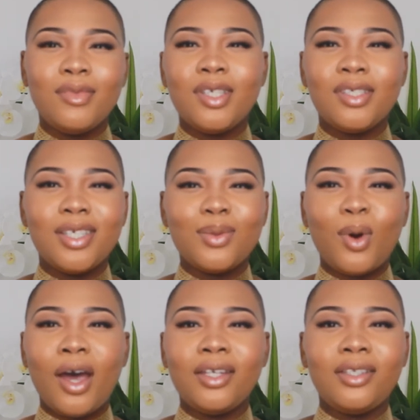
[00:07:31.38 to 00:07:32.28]
is this
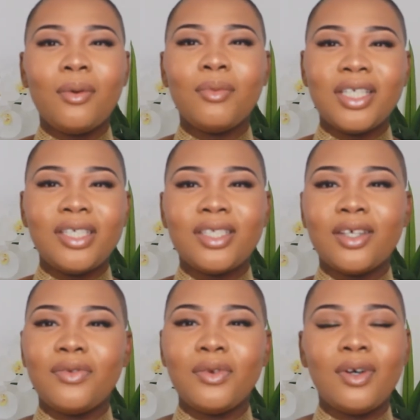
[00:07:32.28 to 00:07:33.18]
what I dumped my
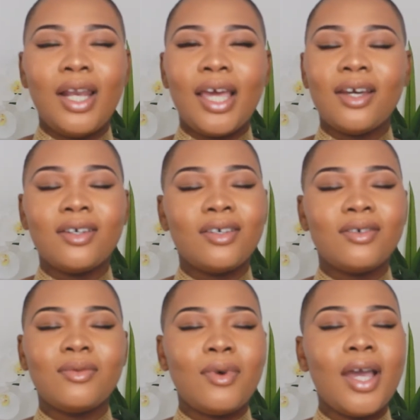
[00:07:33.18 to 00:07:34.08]
sister for? Like,
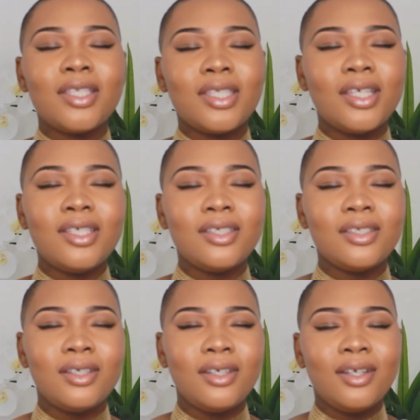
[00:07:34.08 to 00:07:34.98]
what is this?
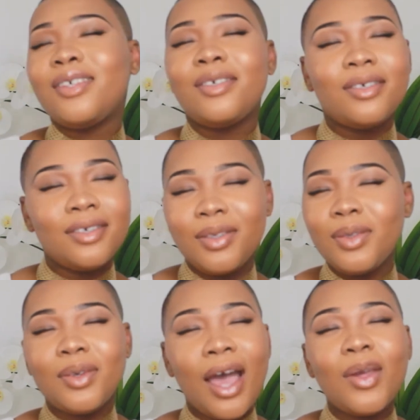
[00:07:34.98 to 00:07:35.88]

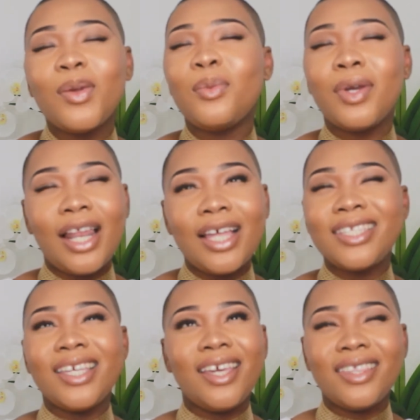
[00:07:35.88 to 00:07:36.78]
You'll be glad
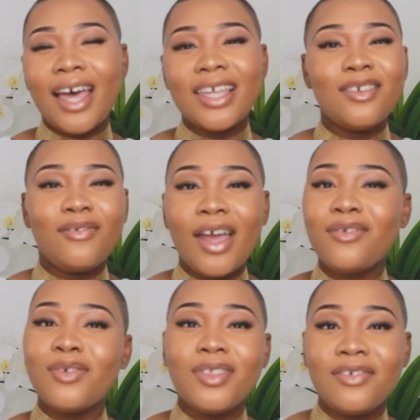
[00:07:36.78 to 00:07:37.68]
to hear that I
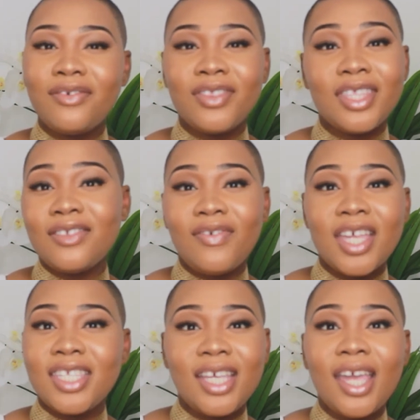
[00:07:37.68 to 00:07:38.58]
survived through this
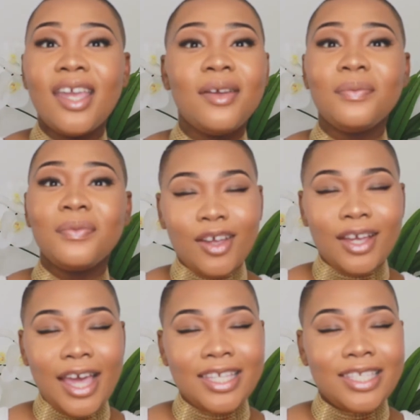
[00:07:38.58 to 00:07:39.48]
first date. So
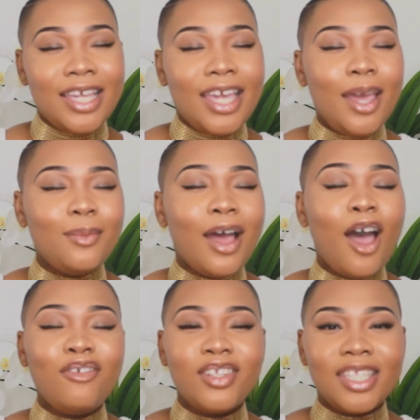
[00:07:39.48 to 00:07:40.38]
guys, it came
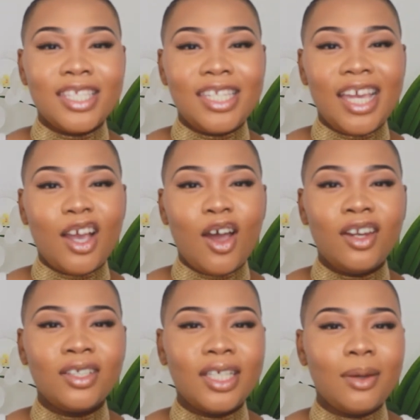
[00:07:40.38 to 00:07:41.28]
after this date,
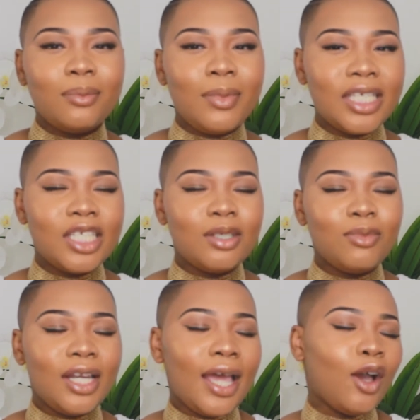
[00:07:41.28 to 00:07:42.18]
Carlos kept
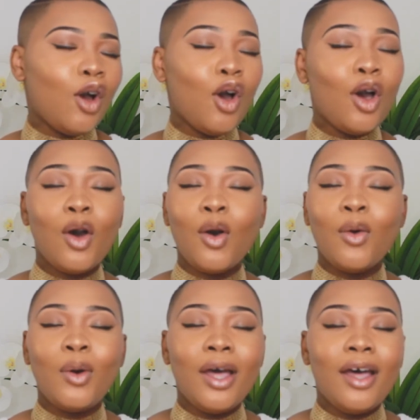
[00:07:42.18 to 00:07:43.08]
messaging me like,
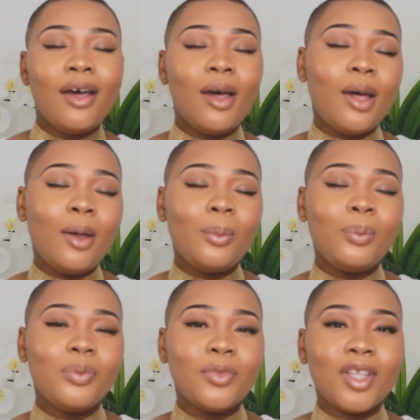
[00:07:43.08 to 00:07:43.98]
oh,
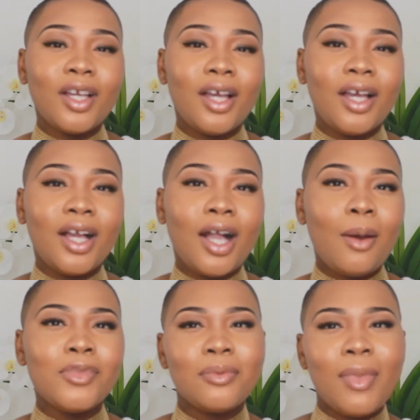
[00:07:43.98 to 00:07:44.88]

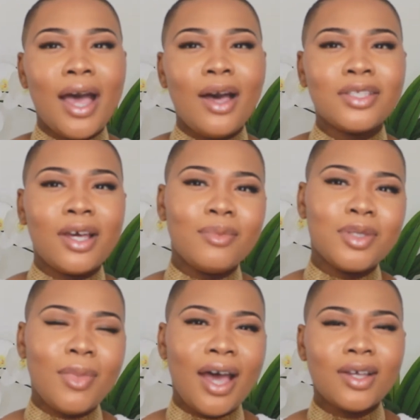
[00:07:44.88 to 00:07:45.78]
come to my house,
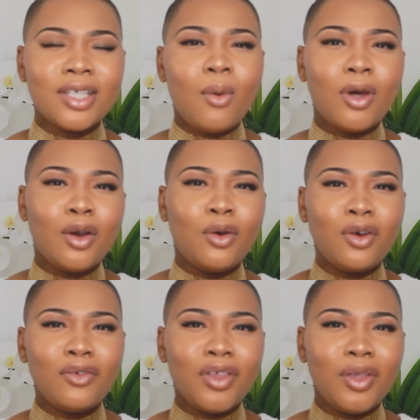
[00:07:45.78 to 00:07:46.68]
I wanna
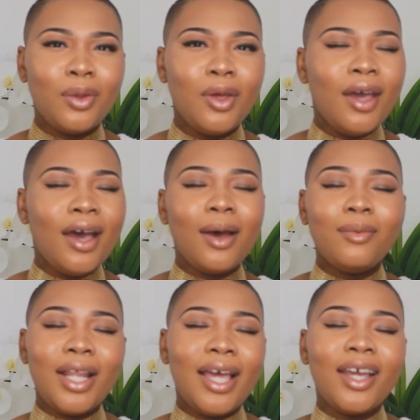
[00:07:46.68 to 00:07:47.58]
cook for you.
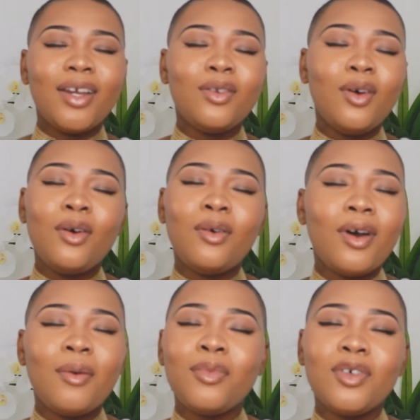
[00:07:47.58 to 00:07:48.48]
I'm like,
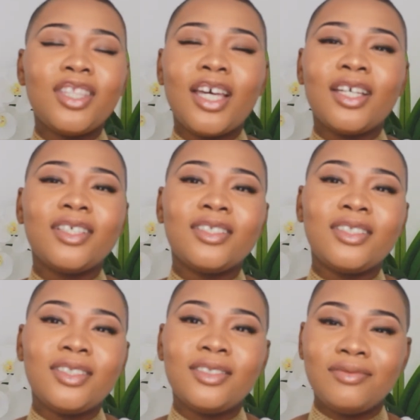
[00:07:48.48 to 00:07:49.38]
no, I'm good,
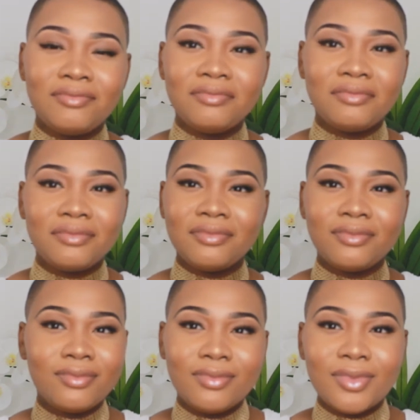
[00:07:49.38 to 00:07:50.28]
thanks.
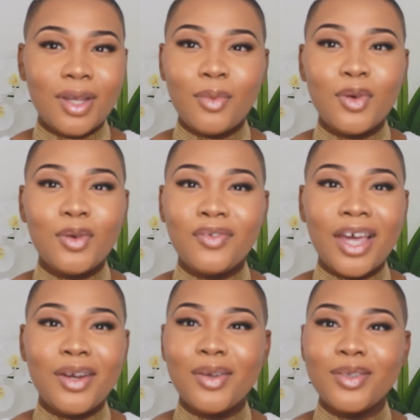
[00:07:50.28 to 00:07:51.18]
I'm good with
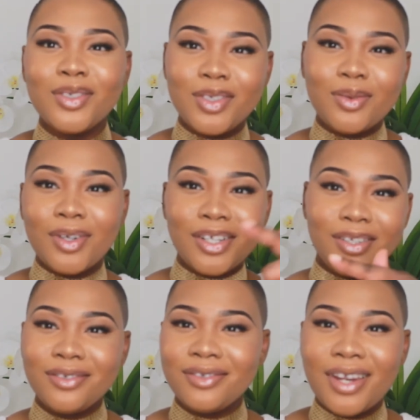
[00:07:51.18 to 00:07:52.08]
Nando's. Do you wanna,
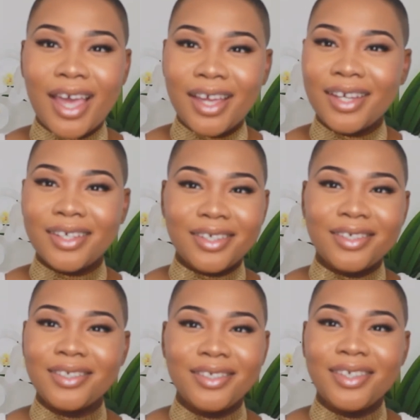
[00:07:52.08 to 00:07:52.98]
like,
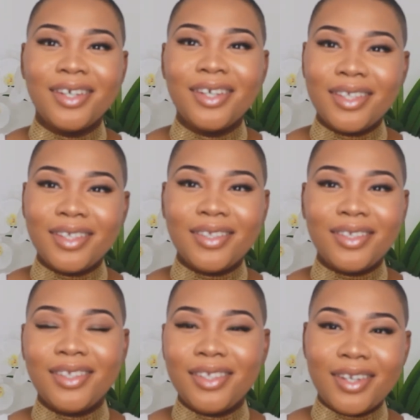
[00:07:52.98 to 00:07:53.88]

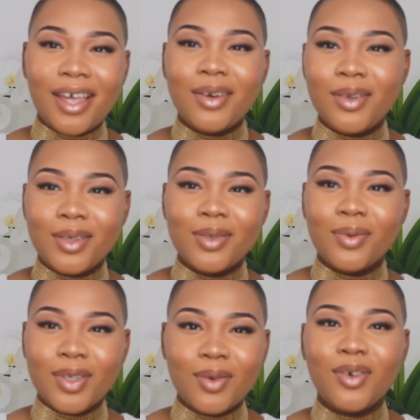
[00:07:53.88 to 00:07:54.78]
Nando's
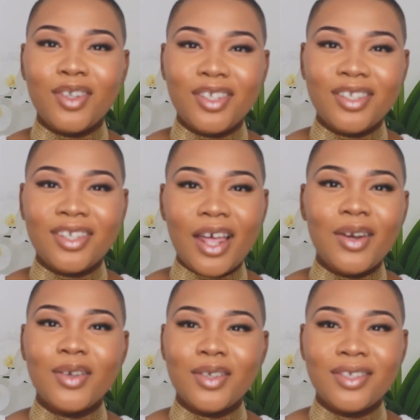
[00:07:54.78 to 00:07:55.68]
was good,
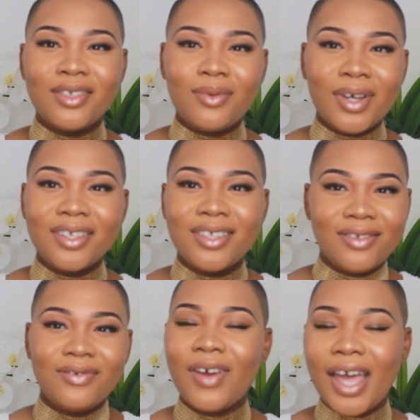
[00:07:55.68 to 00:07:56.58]
Nando's
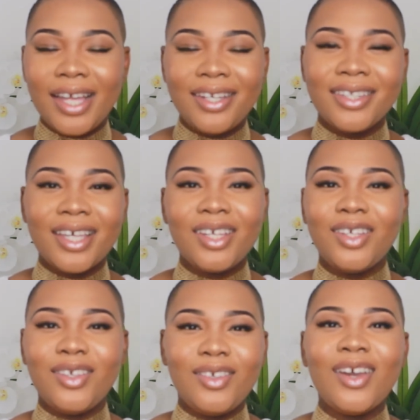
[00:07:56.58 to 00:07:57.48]
was fine,
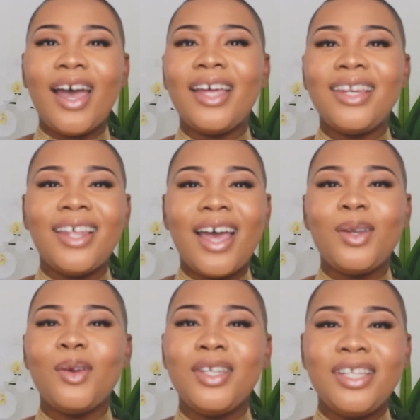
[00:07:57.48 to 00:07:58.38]
thank you, and I
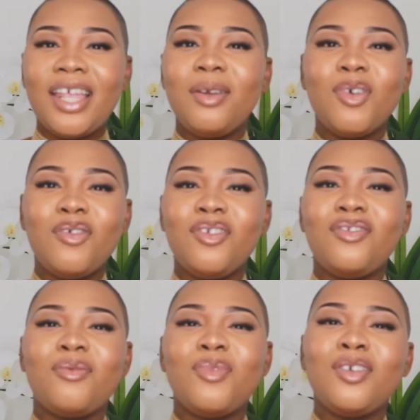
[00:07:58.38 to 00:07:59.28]
don't need any more food
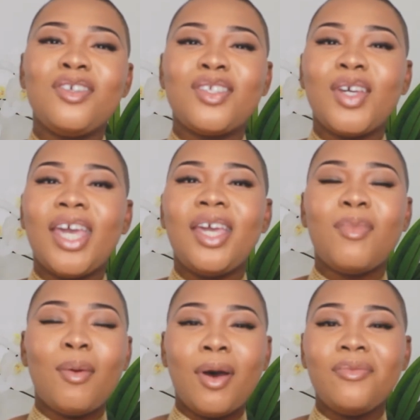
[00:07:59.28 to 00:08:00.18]
from you, it's okay,
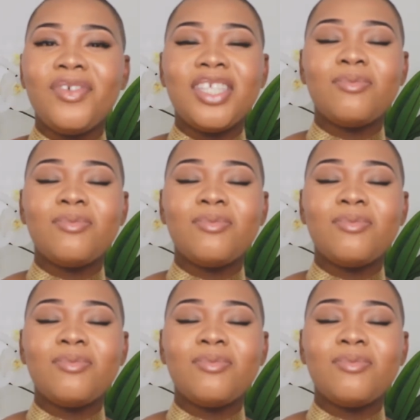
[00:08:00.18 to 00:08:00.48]
my mom feeds